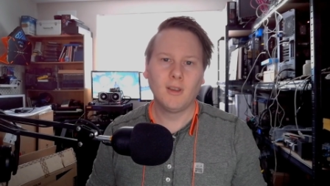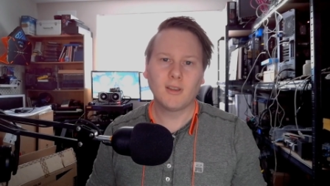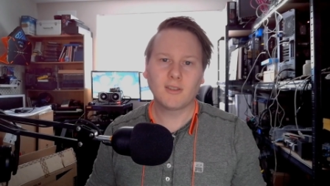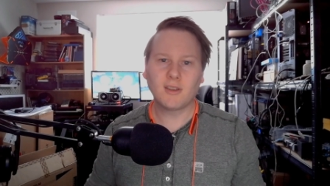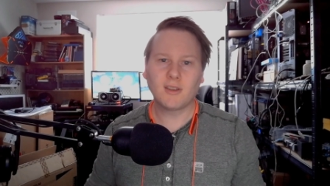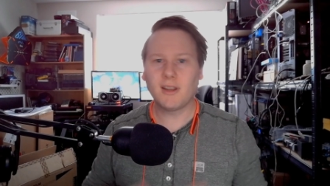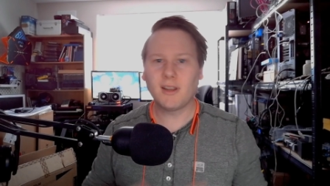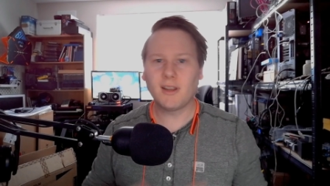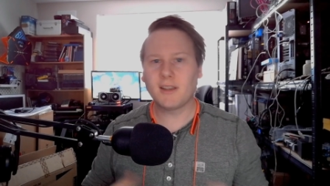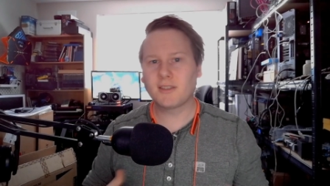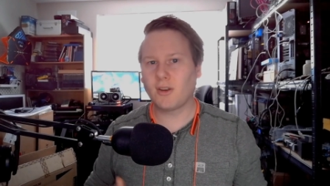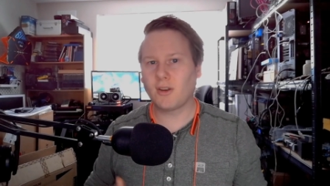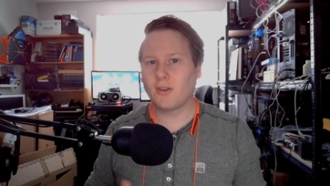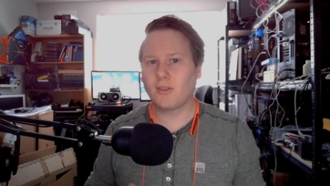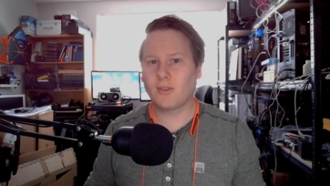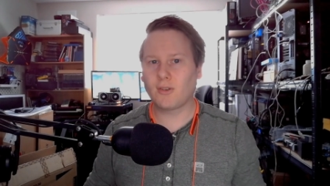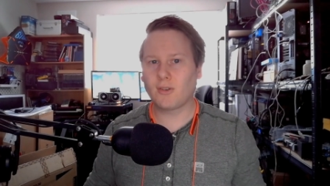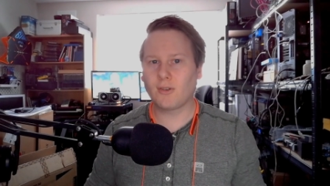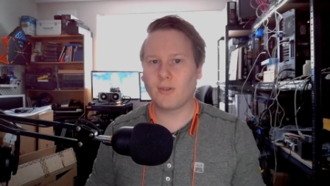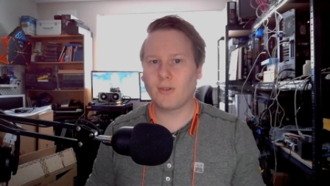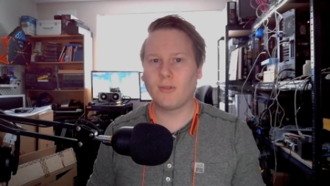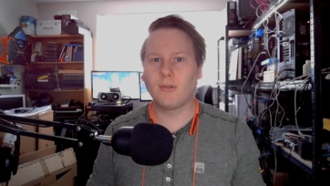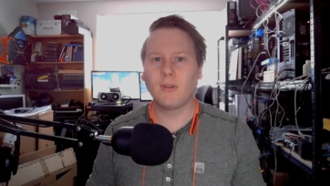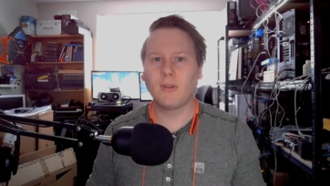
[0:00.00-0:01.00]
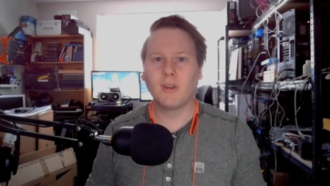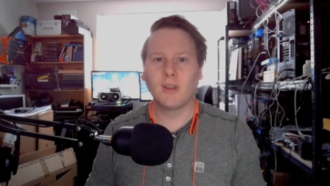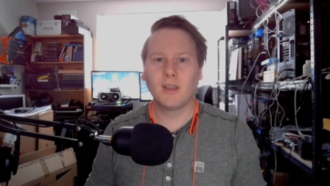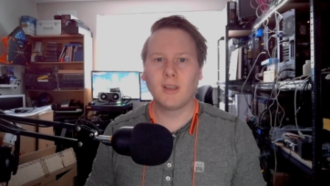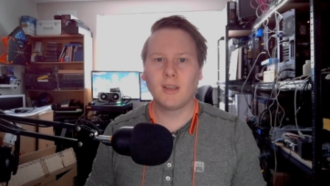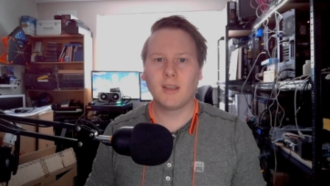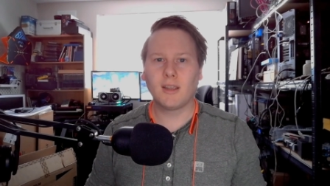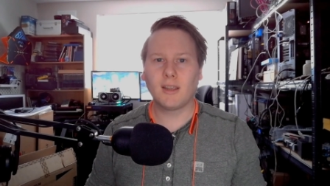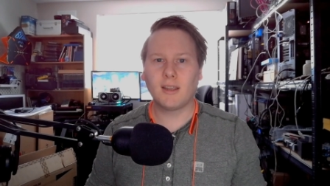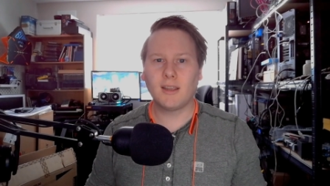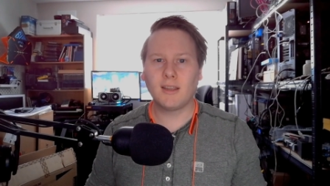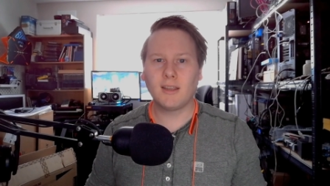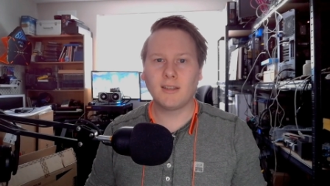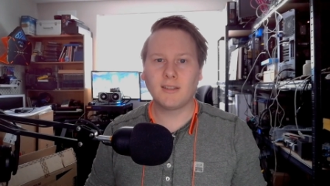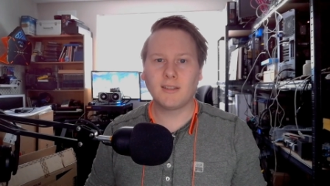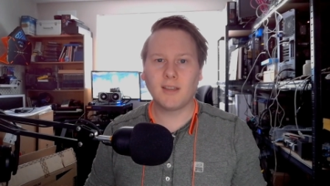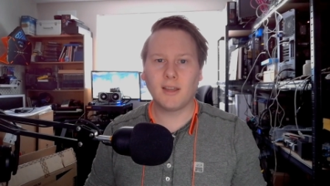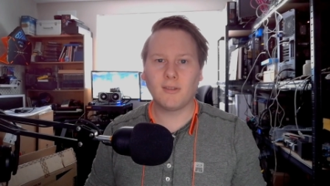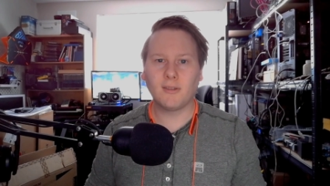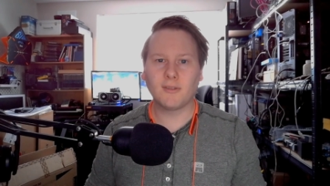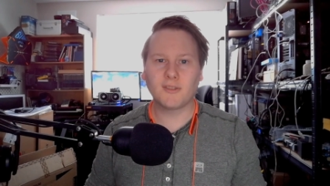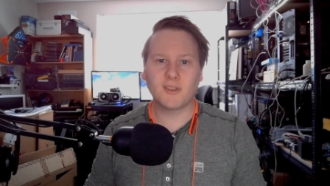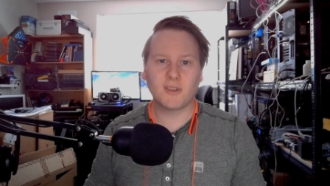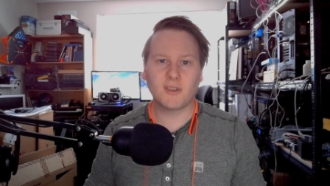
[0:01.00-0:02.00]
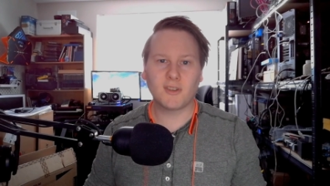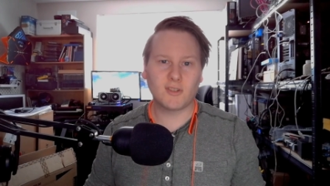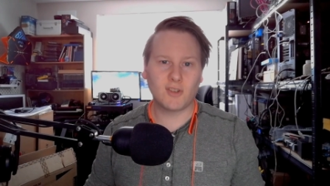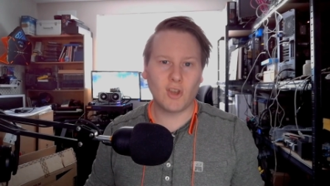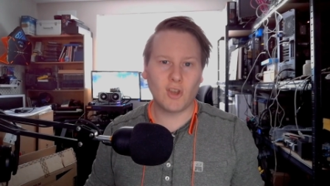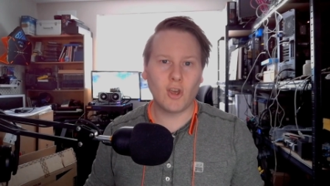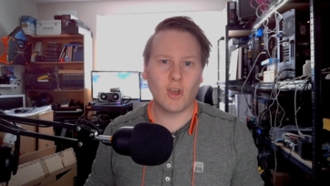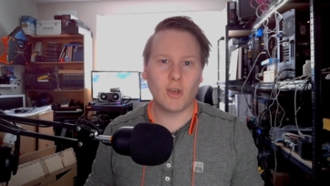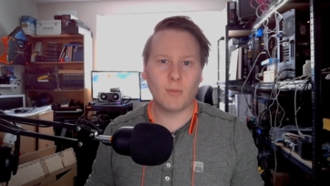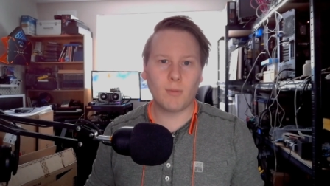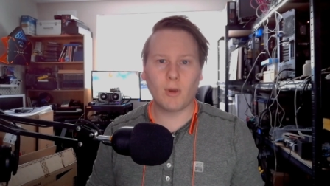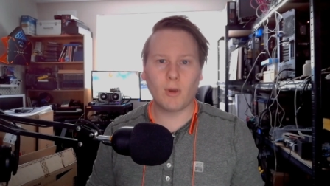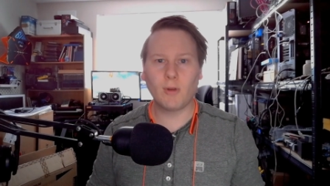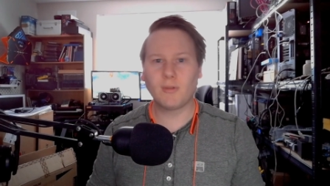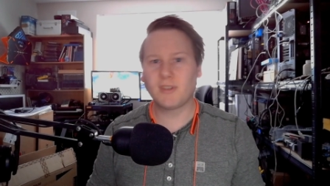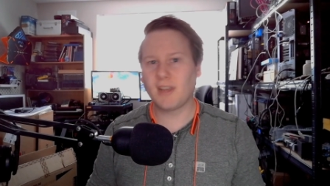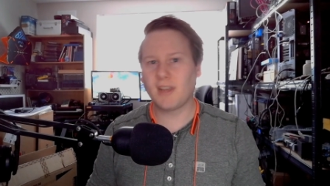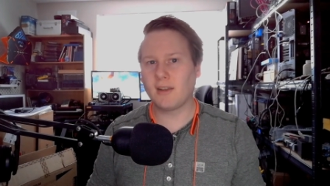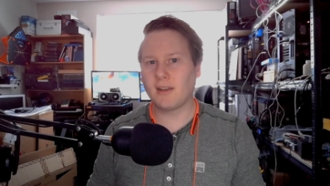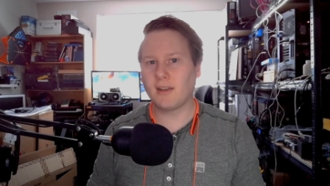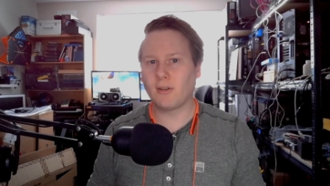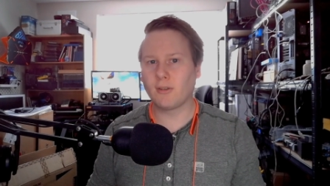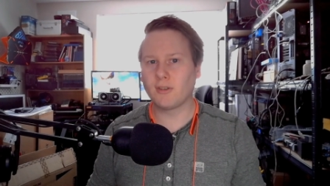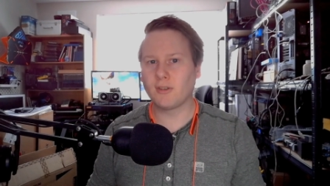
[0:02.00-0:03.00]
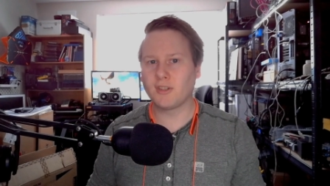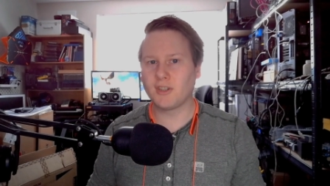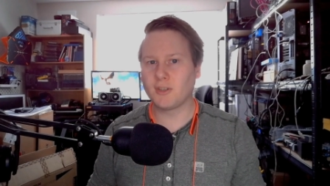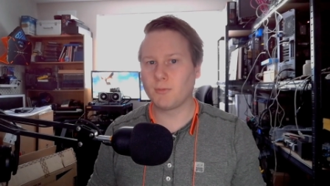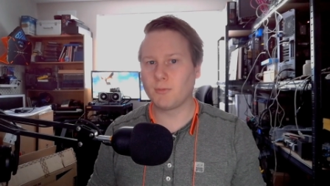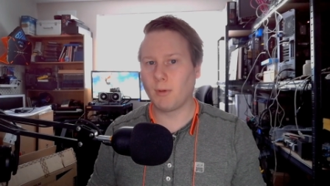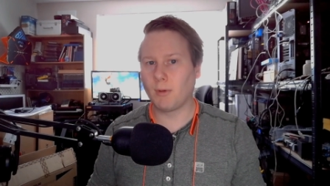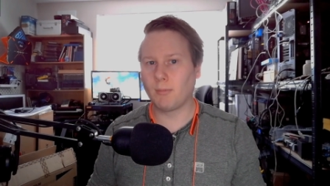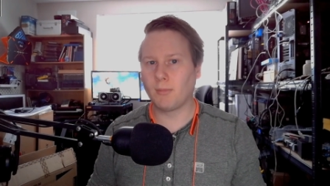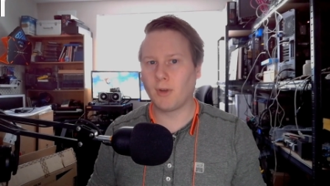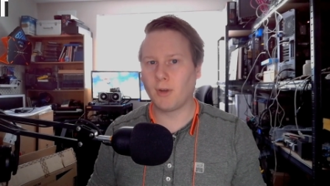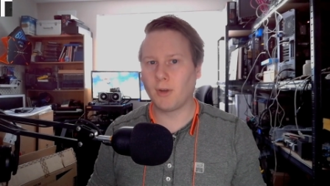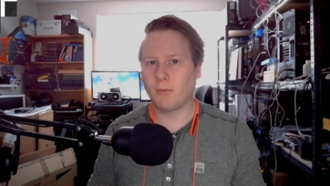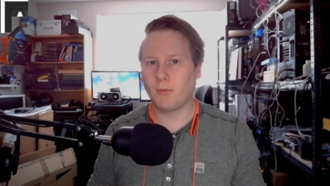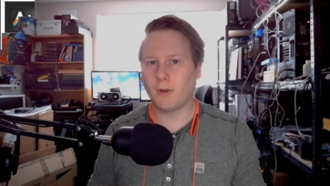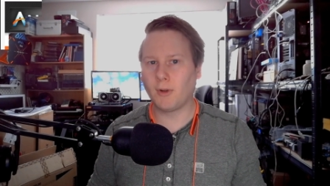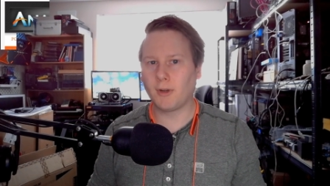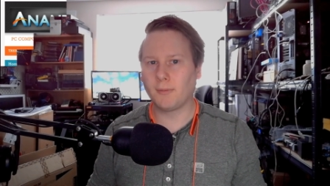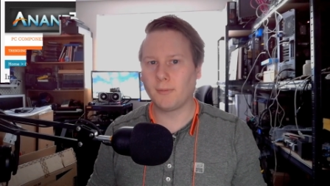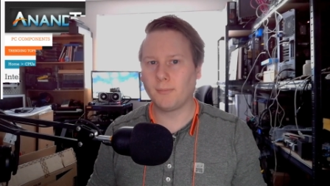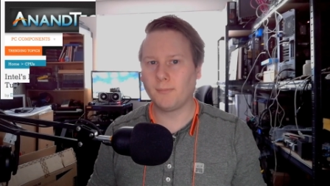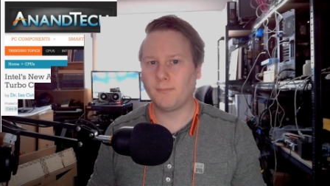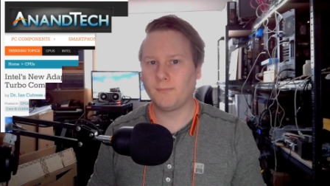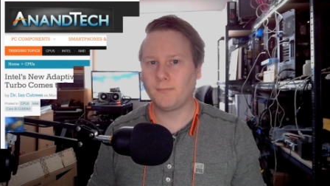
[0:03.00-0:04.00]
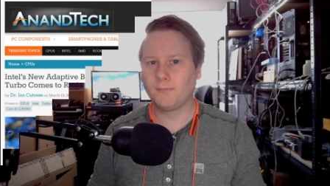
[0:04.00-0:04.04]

So let's go through Intel's turbo technologies one by one.